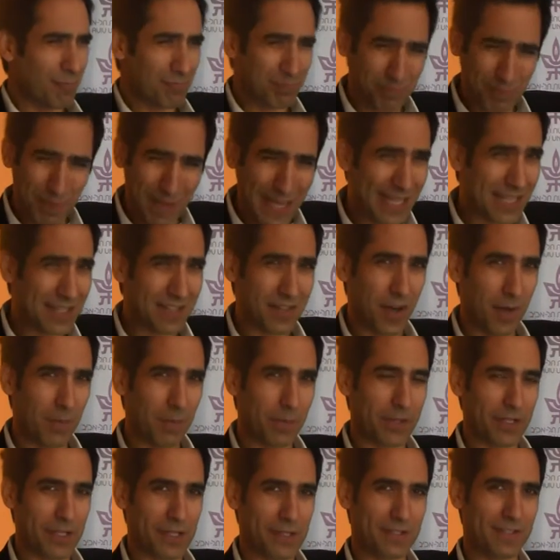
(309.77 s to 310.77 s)
Big
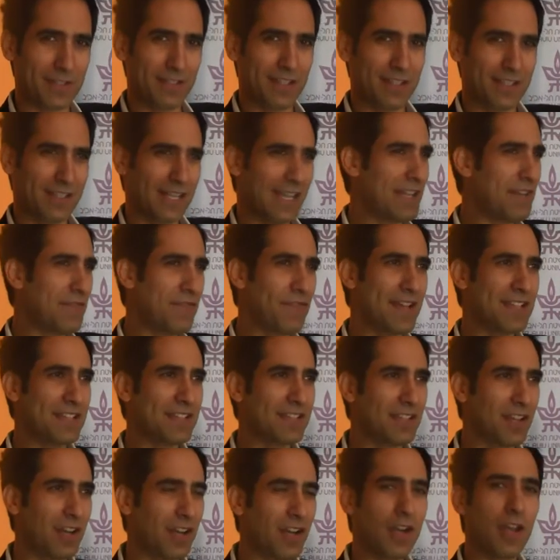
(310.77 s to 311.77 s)
companies that
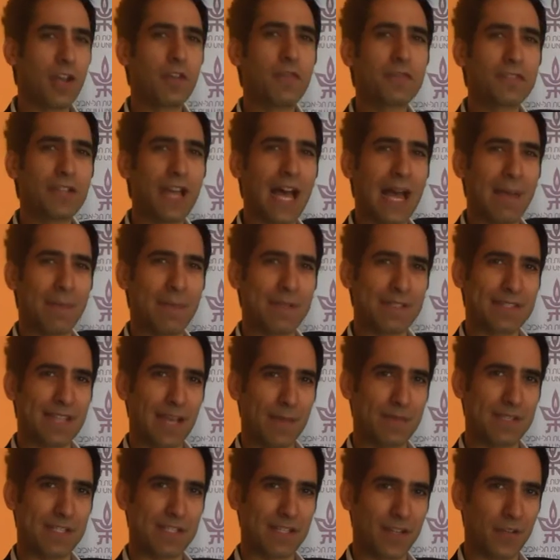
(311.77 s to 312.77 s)
invested a lot of time in
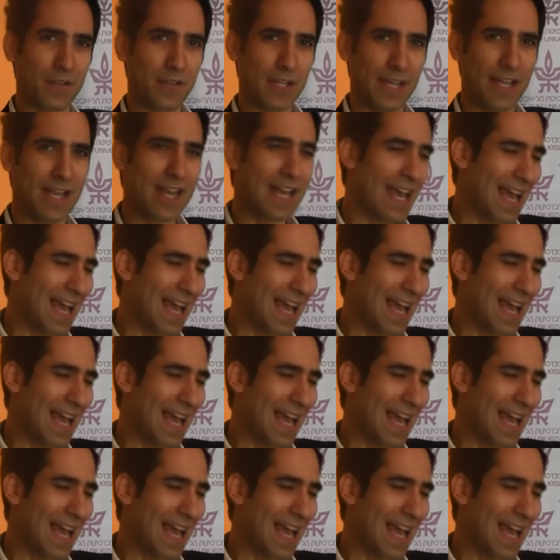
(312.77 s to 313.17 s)
cybersecurity